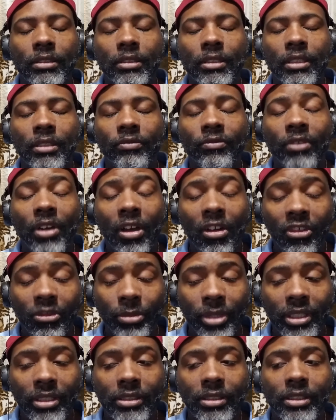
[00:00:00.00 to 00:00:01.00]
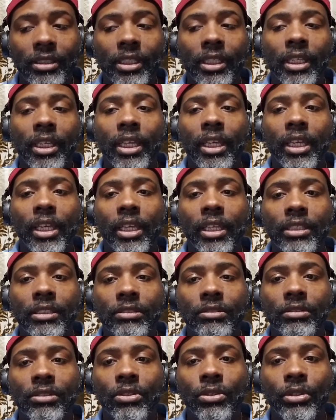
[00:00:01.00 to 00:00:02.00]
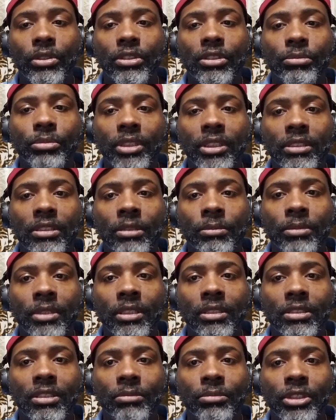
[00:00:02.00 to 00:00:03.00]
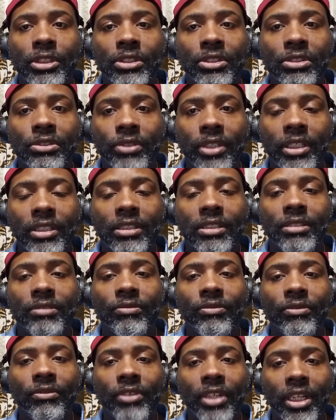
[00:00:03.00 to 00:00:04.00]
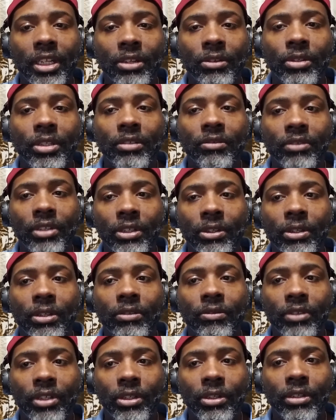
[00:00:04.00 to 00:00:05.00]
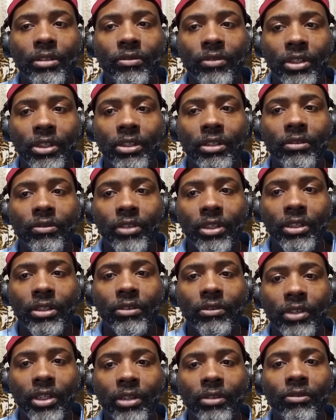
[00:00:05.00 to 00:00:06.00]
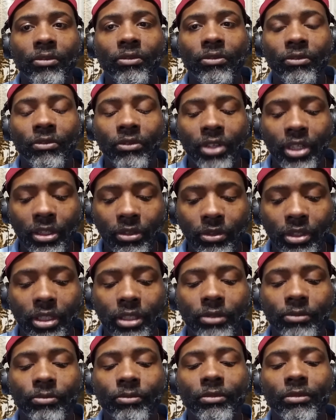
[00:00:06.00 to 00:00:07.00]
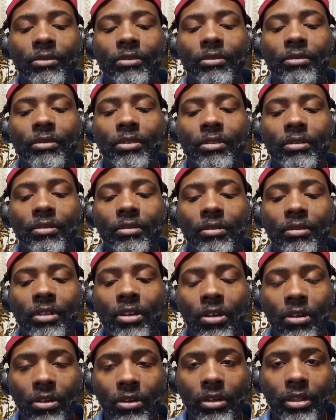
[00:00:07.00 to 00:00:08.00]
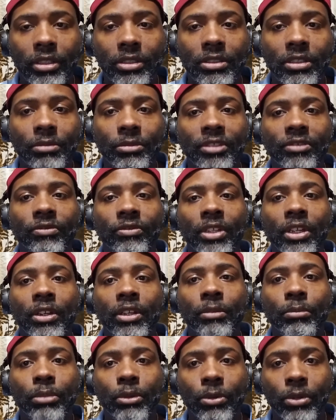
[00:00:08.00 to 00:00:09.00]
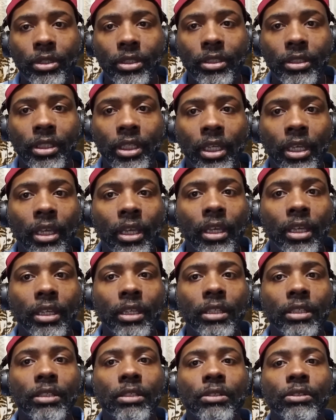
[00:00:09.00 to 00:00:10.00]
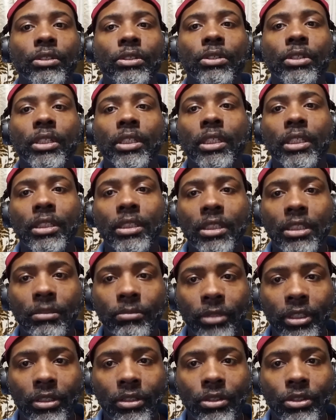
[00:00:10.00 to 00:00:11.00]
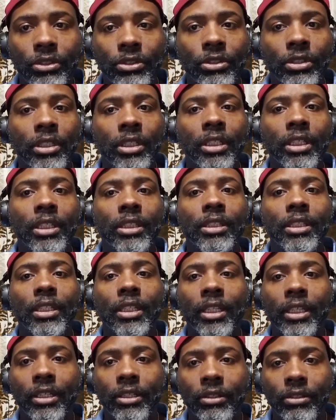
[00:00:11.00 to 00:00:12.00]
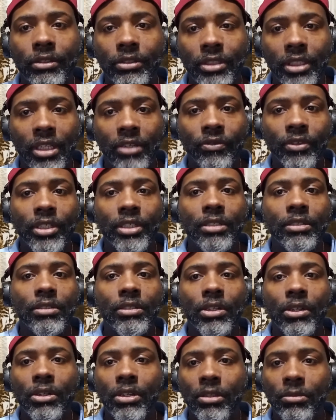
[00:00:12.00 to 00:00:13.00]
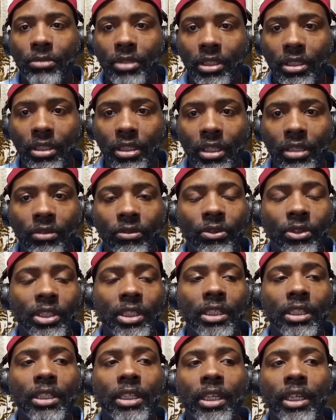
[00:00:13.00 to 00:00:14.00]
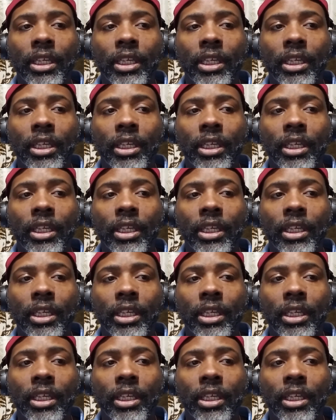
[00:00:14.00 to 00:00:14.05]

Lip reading: involvement is going to be something that's going to be stressed very, very, very, very, very, very, very hard. It's going to be very important. You know, you're going to get the emails, you're going to get the letters, every tournament, every